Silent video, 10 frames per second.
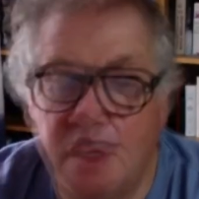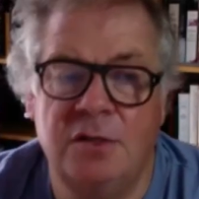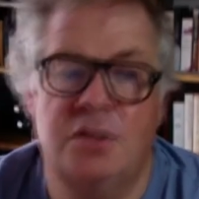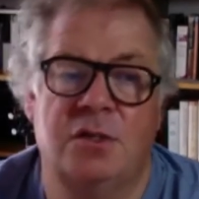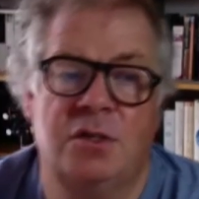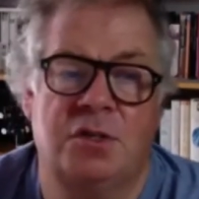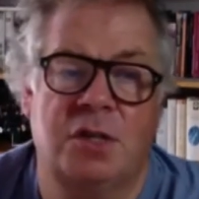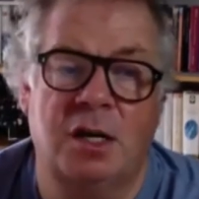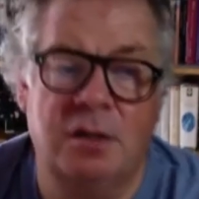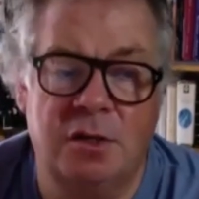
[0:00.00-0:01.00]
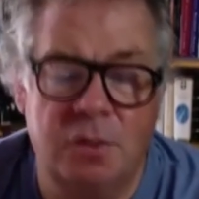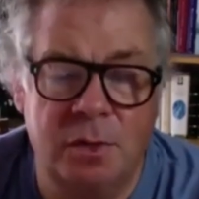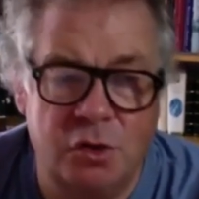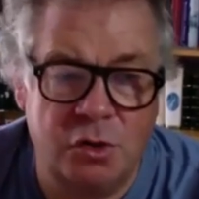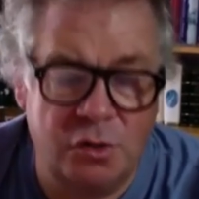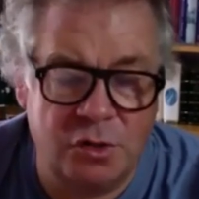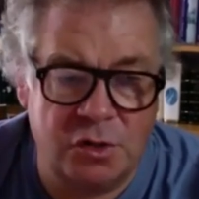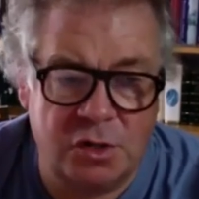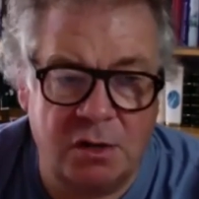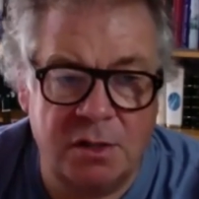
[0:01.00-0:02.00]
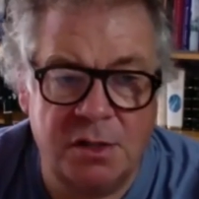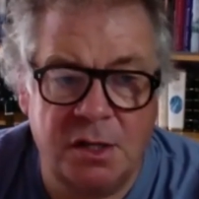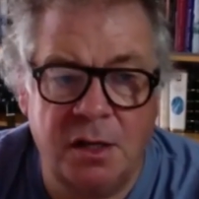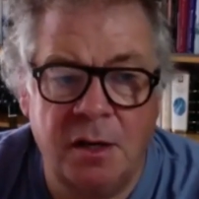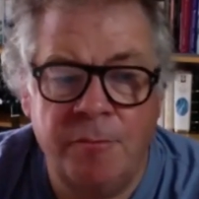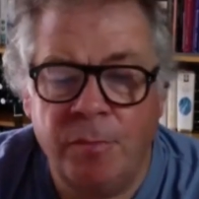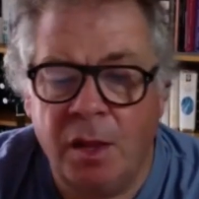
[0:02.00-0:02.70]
is it's decided to introduce austerity,